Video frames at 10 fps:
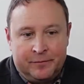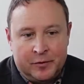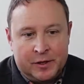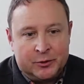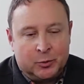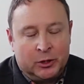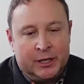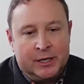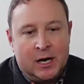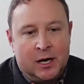For this
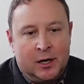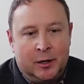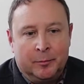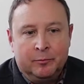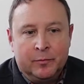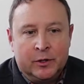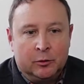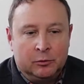one, um, you know,